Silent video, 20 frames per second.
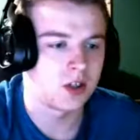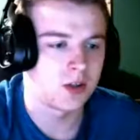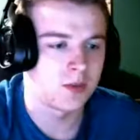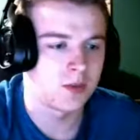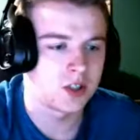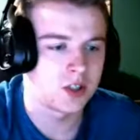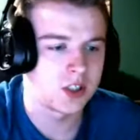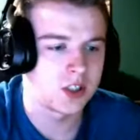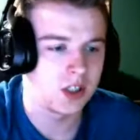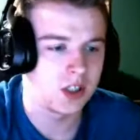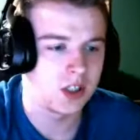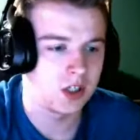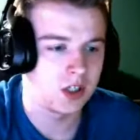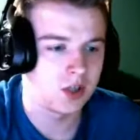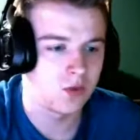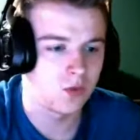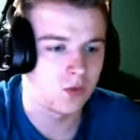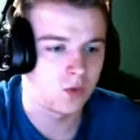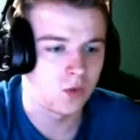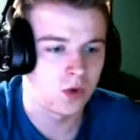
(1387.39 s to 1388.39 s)
and see
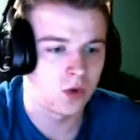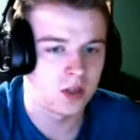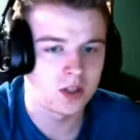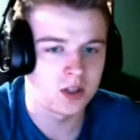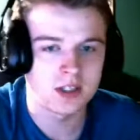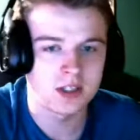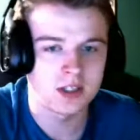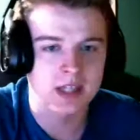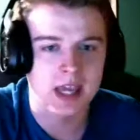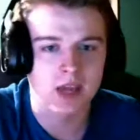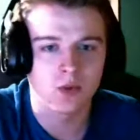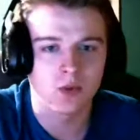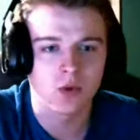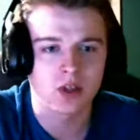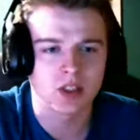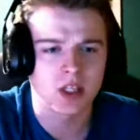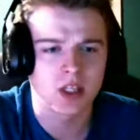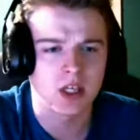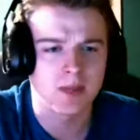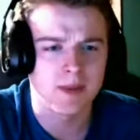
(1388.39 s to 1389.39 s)
what the date
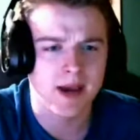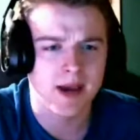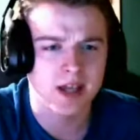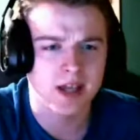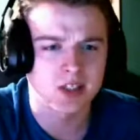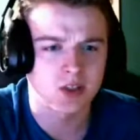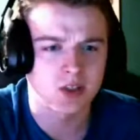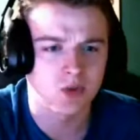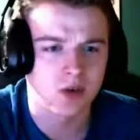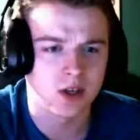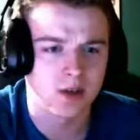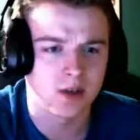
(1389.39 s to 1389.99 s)
was that he passed away.